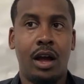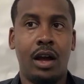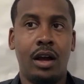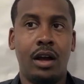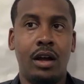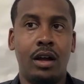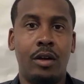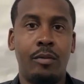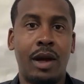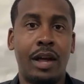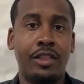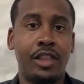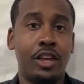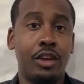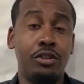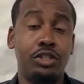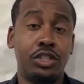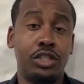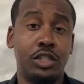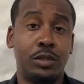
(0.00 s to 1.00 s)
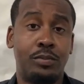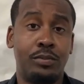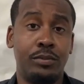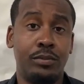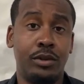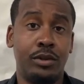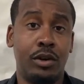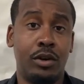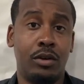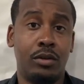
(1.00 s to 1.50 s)
I think you should just,
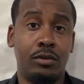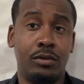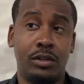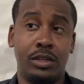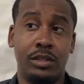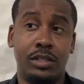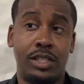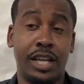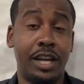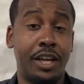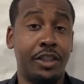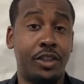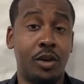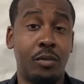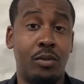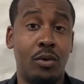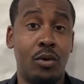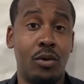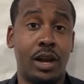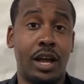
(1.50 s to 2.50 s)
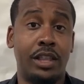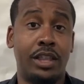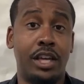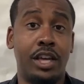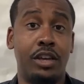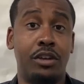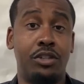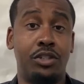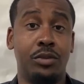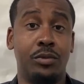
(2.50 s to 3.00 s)
the second they're born, I
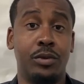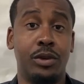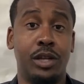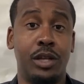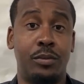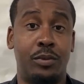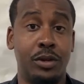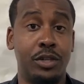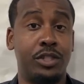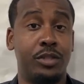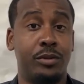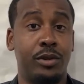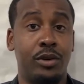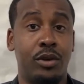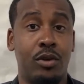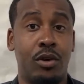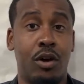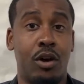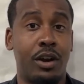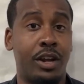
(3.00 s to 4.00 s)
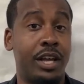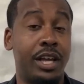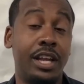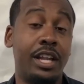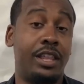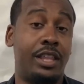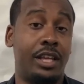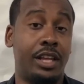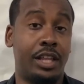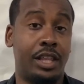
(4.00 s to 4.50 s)
think you should really push them to go hard at
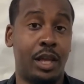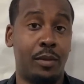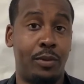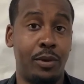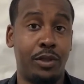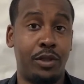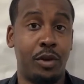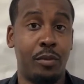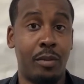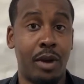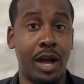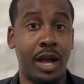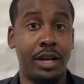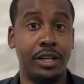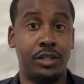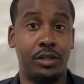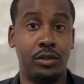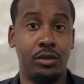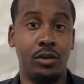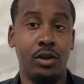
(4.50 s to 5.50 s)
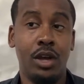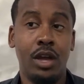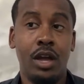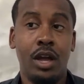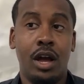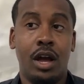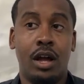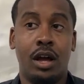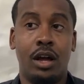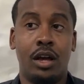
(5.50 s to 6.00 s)
anything that they put their mind to.
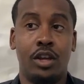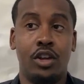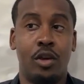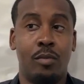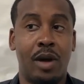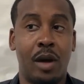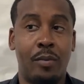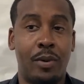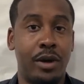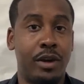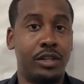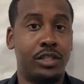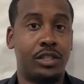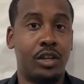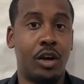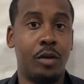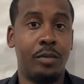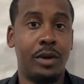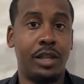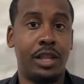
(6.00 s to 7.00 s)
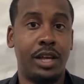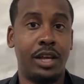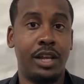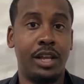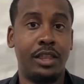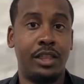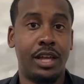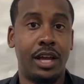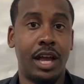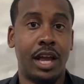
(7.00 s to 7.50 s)
My parents taught me that
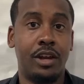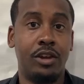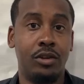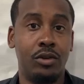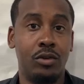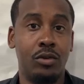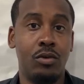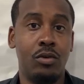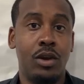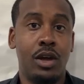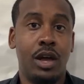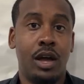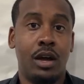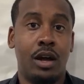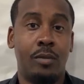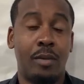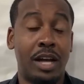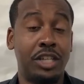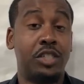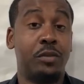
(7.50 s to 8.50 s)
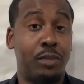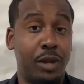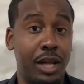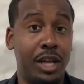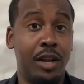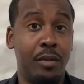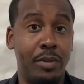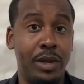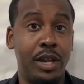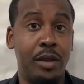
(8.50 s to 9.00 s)
anything I do, I should
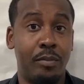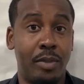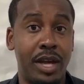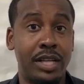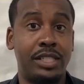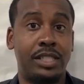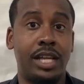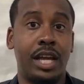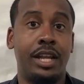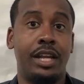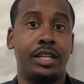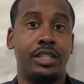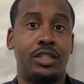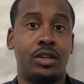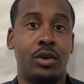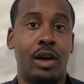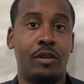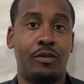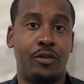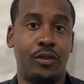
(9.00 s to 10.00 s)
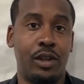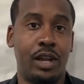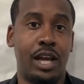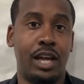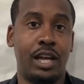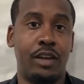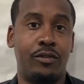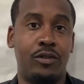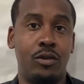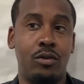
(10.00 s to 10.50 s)
plan to be the best at it. So I feel
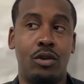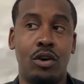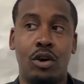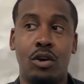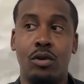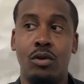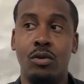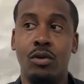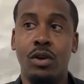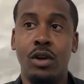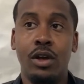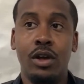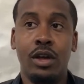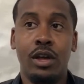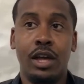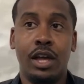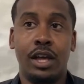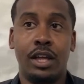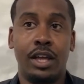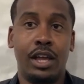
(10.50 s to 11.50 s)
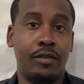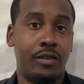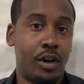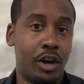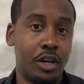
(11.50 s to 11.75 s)
like if you go and give